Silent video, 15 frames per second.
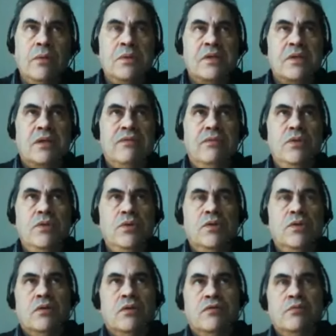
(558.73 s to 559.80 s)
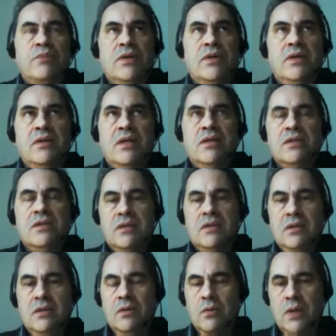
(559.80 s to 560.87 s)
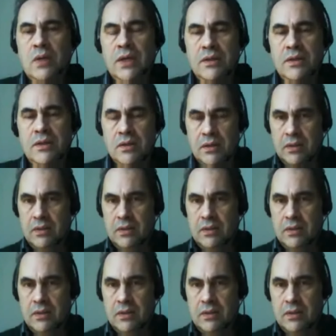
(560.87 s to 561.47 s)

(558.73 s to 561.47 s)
even though it's kind of a mutant offspring, it has quite